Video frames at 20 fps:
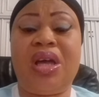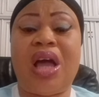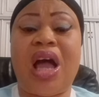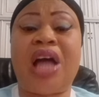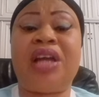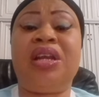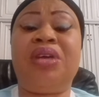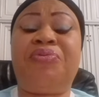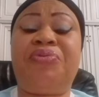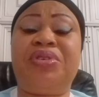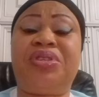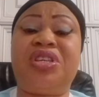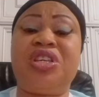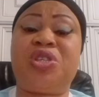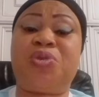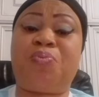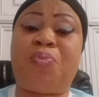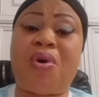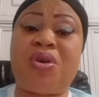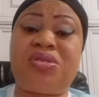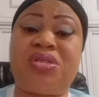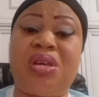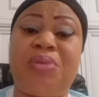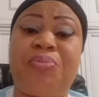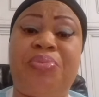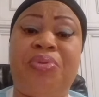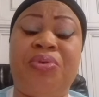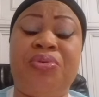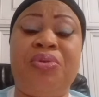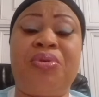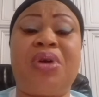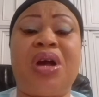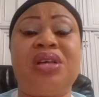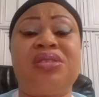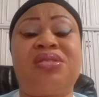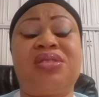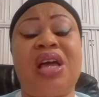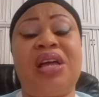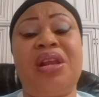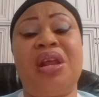And if it is possible, you
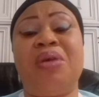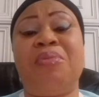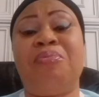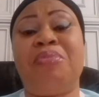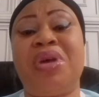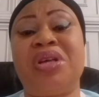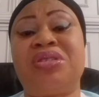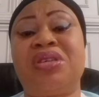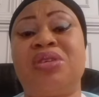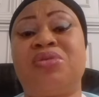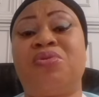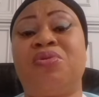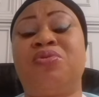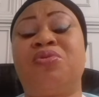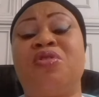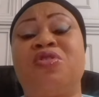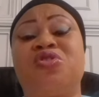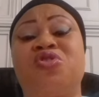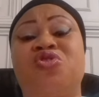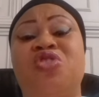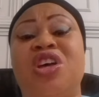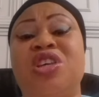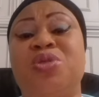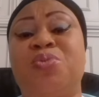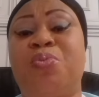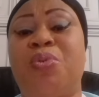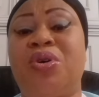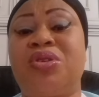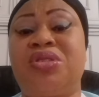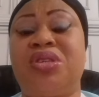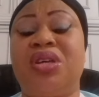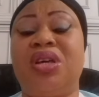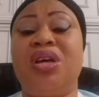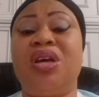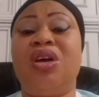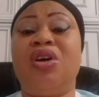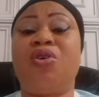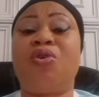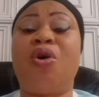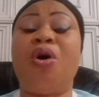can send a message to those transport
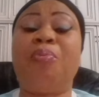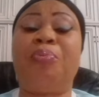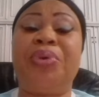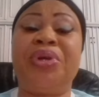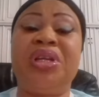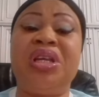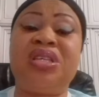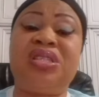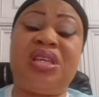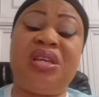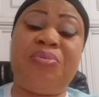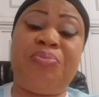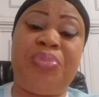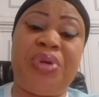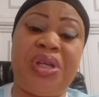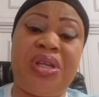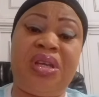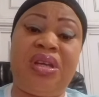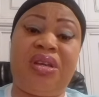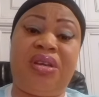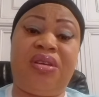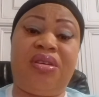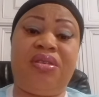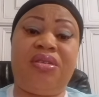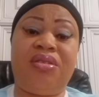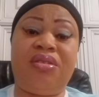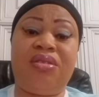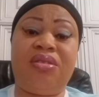companies in Benin.